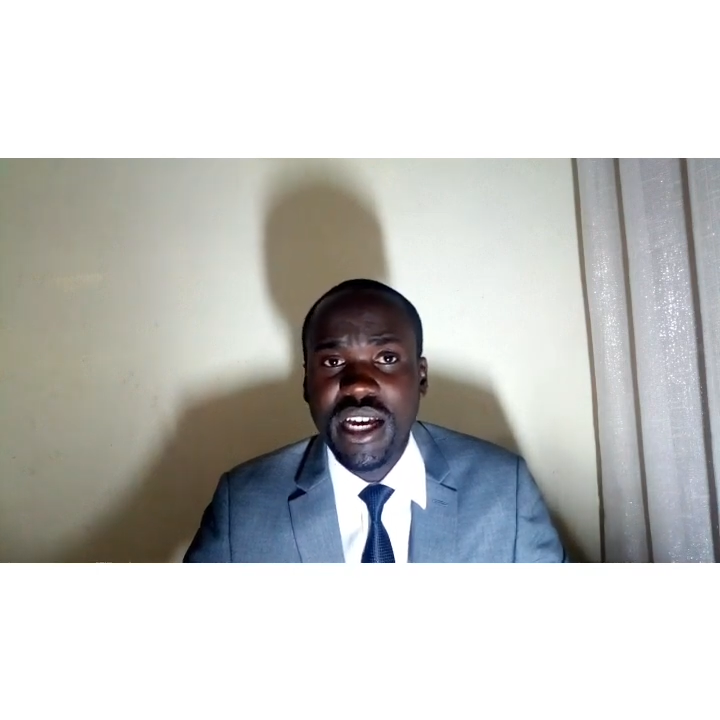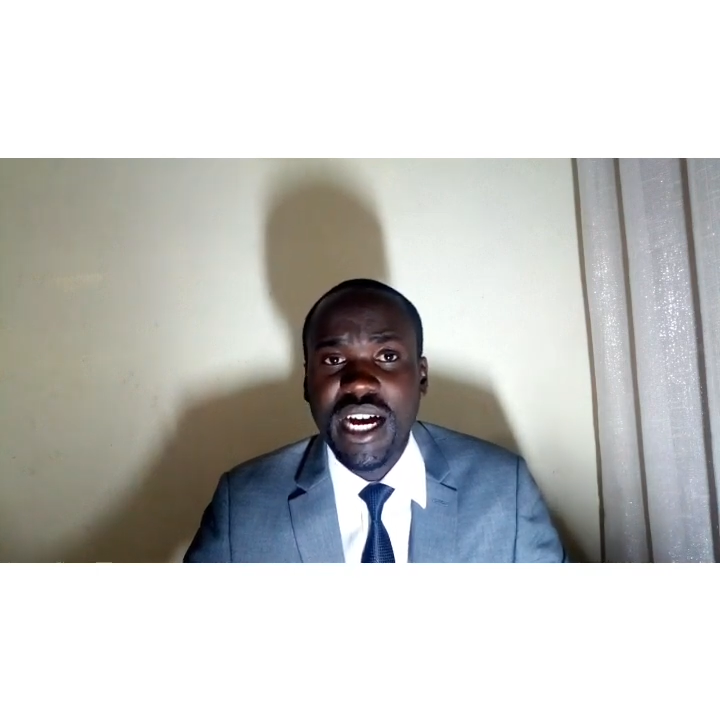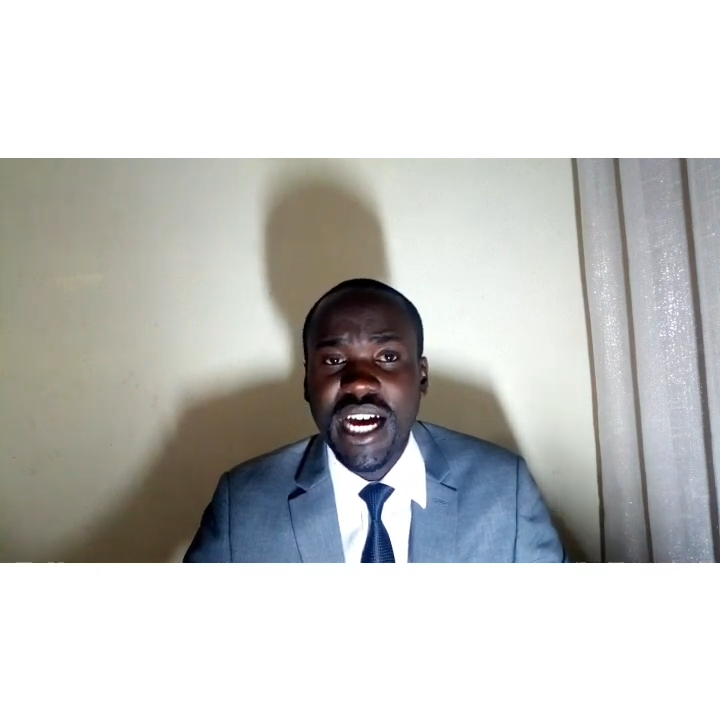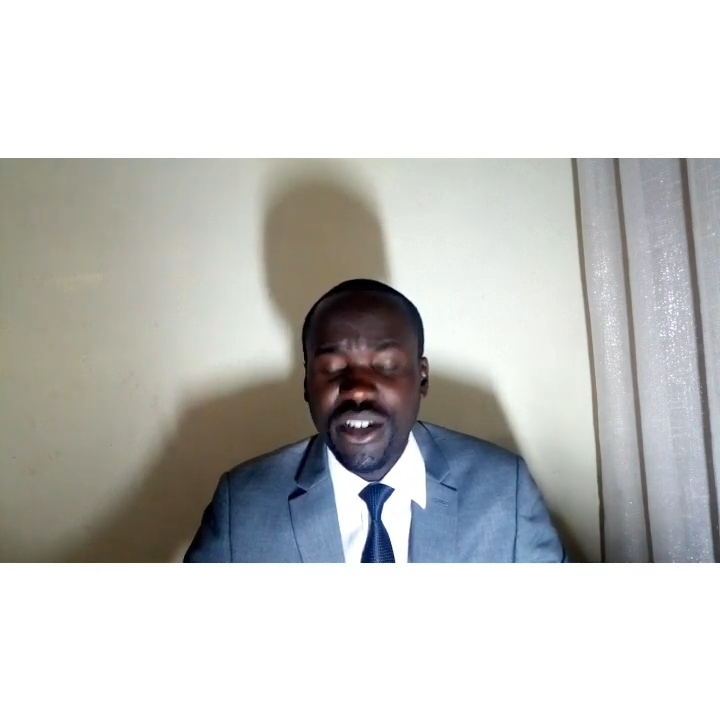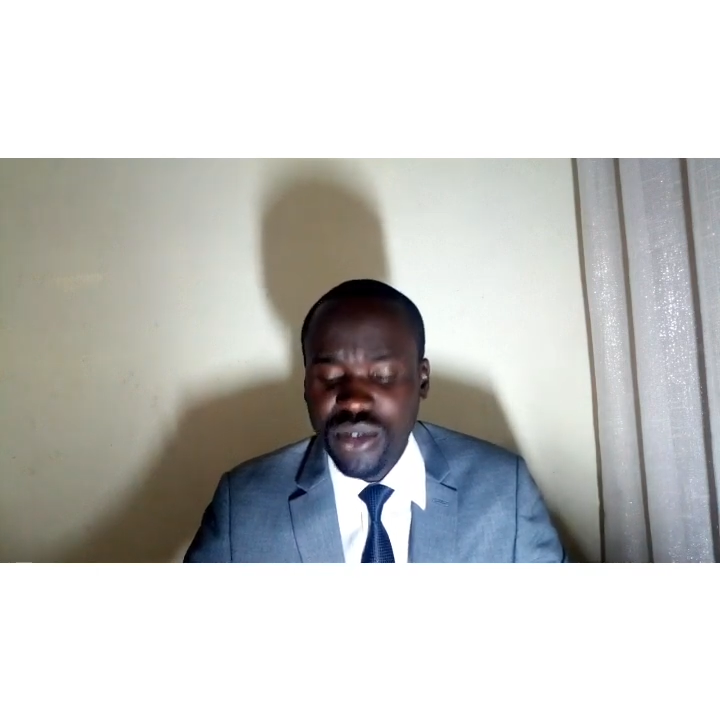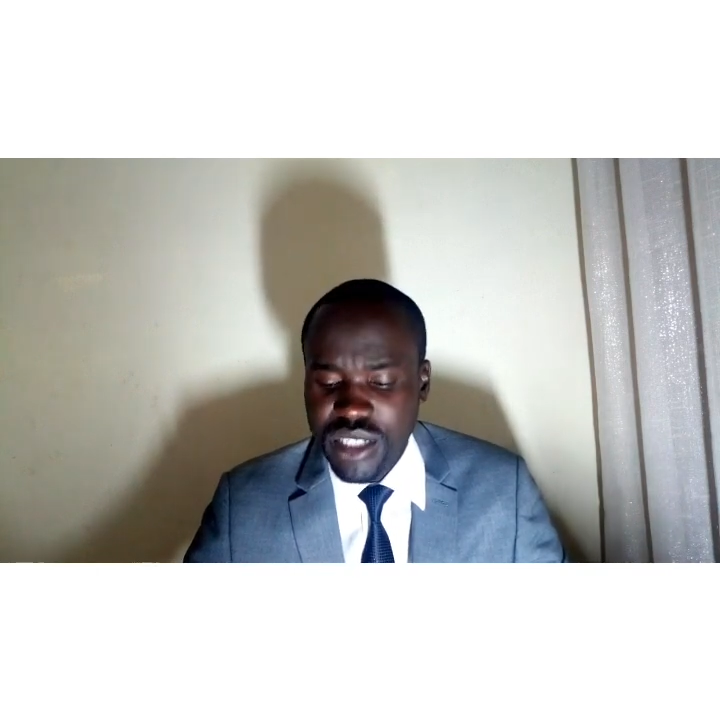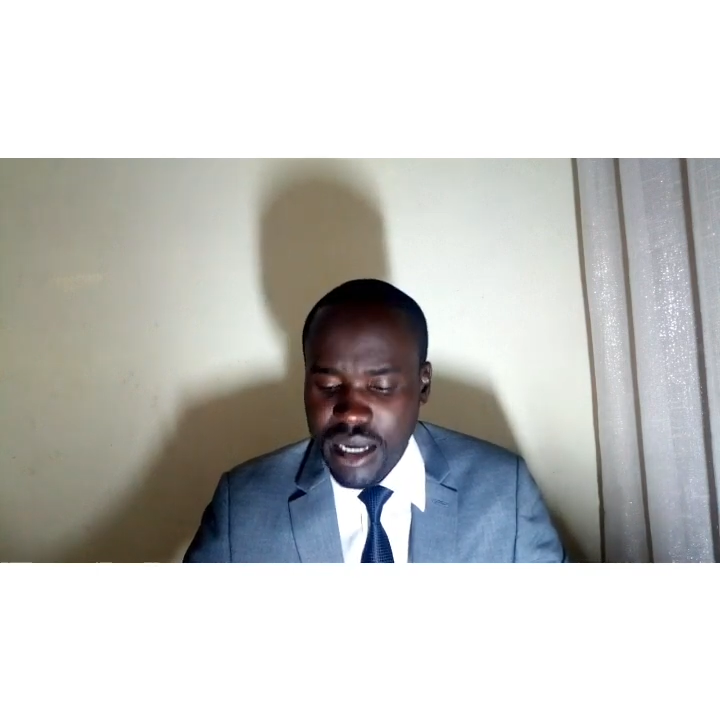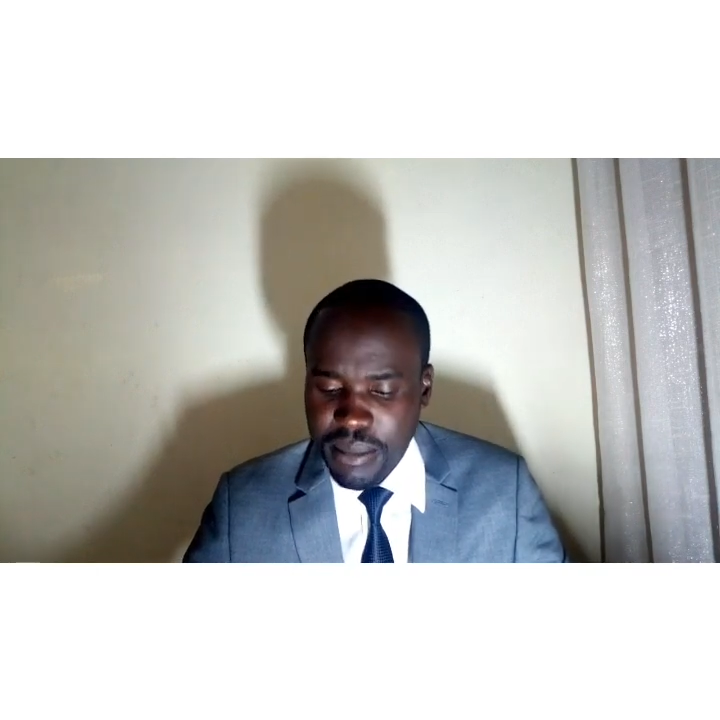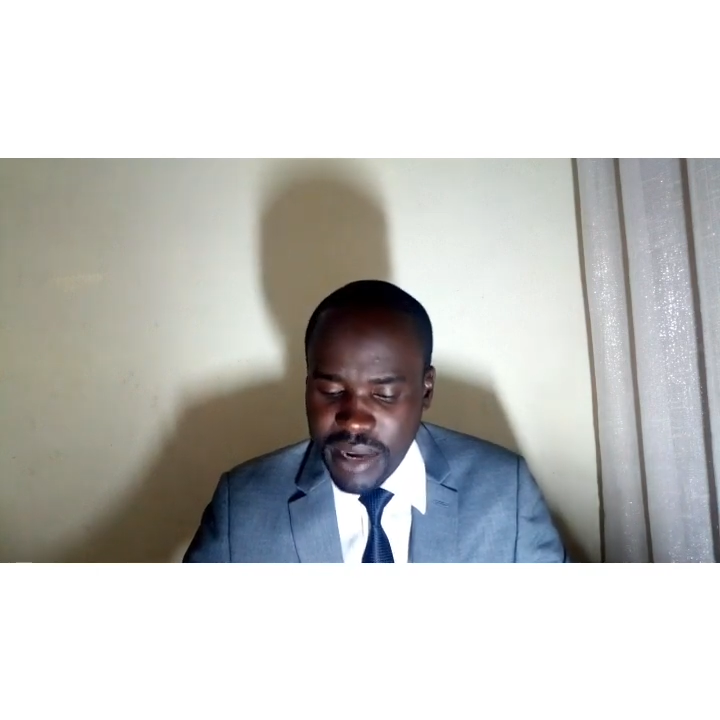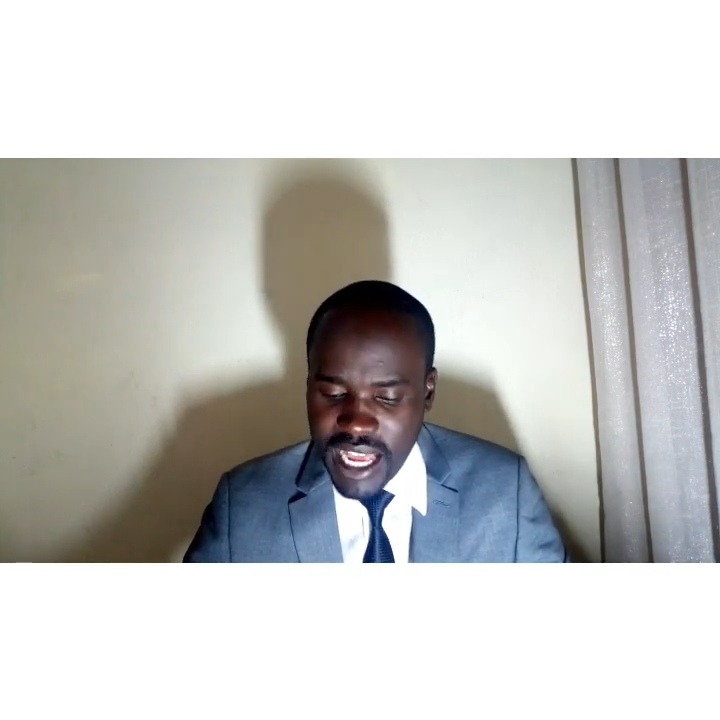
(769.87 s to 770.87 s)
cannot
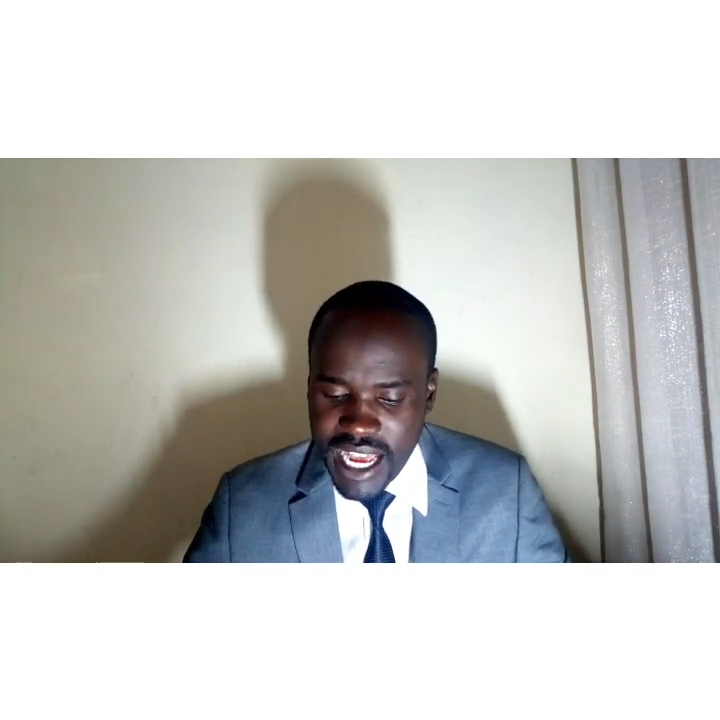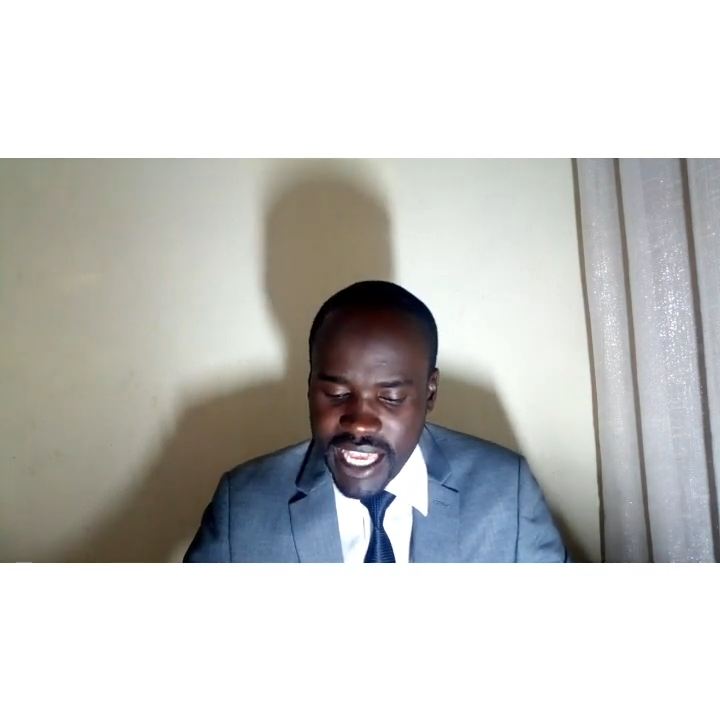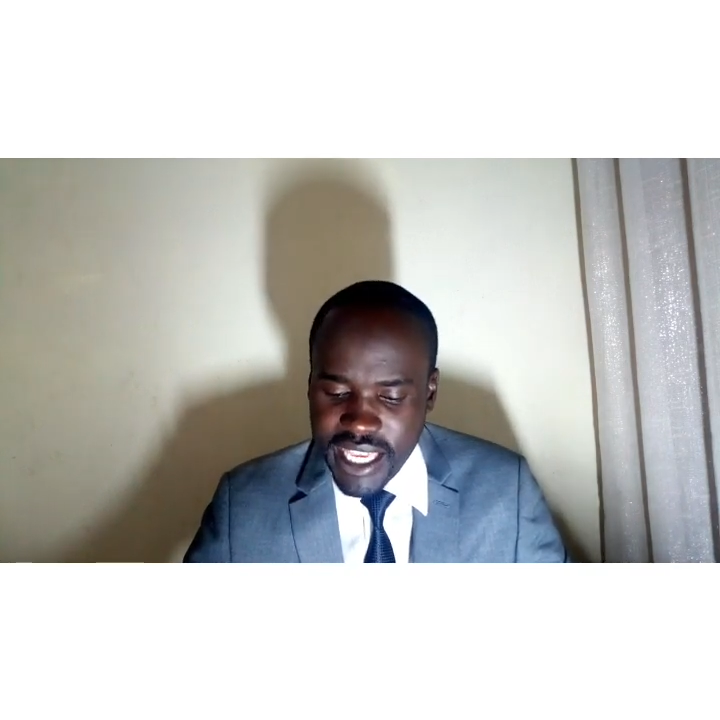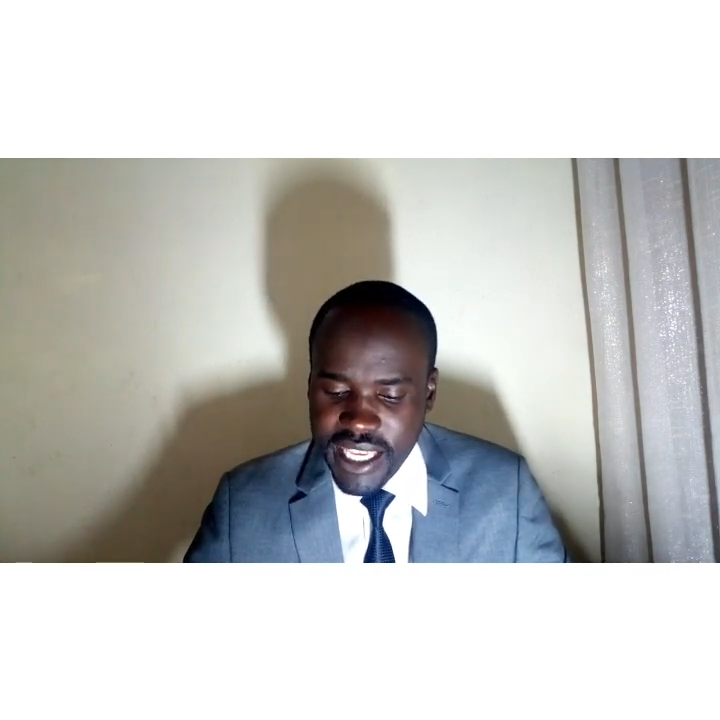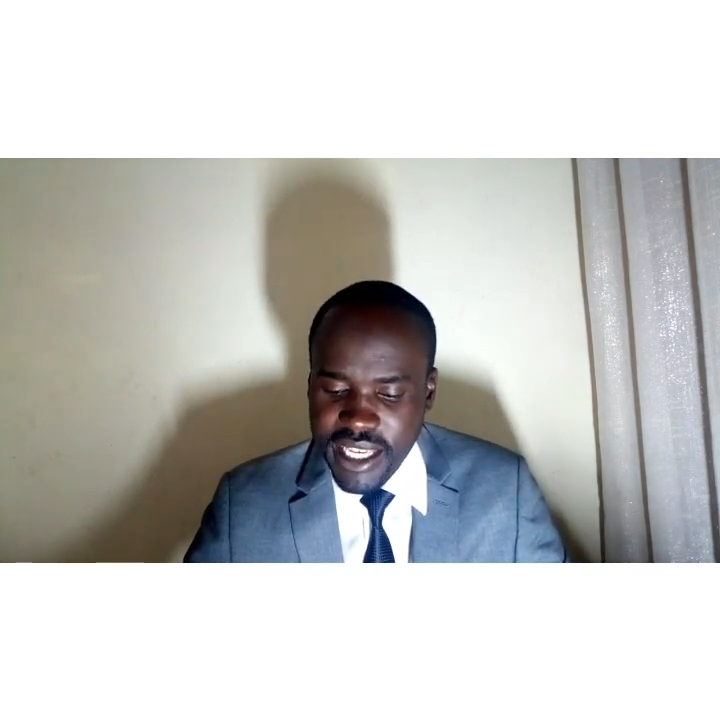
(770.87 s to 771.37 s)
apply